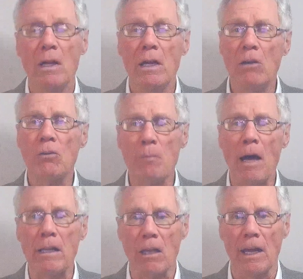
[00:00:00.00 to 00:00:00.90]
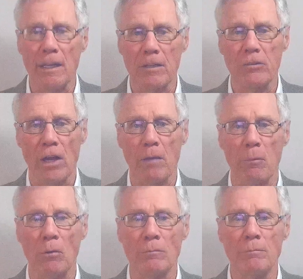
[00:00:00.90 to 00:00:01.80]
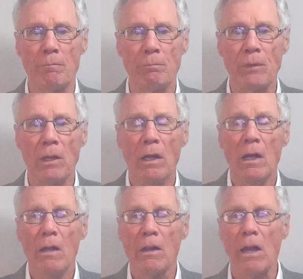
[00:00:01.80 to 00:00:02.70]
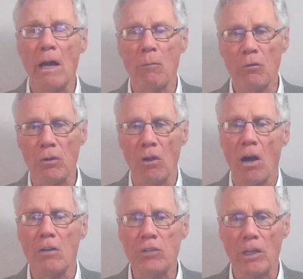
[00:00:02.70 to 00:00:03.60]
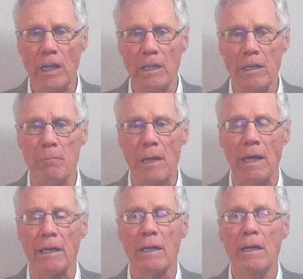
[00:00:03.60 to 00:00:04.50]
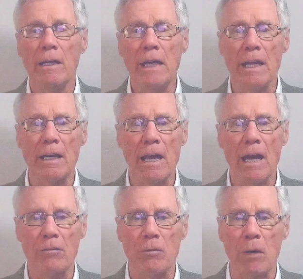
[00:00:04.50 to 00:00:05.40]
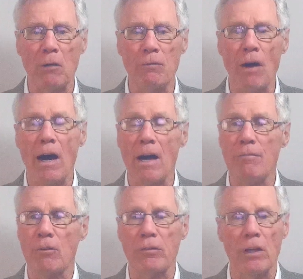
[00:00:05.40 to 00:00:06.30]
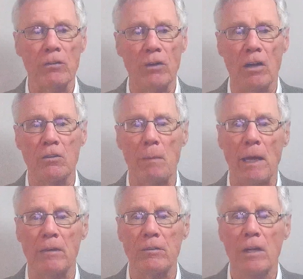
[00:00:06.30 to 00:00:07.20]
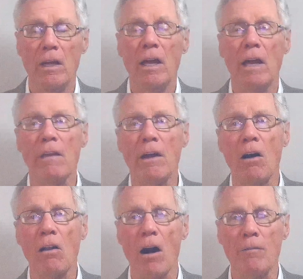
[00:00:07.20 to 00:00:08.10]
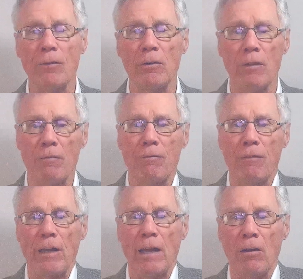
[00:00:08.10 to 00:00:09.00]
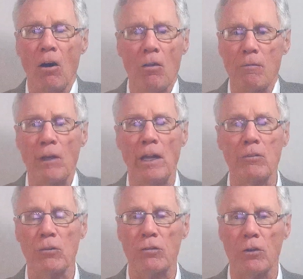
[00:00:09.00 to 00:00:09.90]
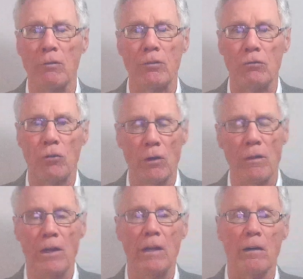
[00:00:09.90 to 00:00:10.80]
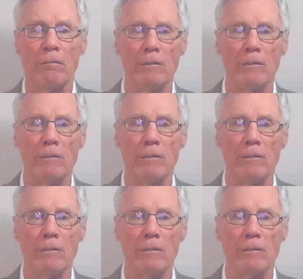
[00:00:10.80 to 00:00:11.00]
Here's my client example. The client was a large Canadian bank. Canada has about 5 or 6 large banks, and they all offer all the financial services you can think of.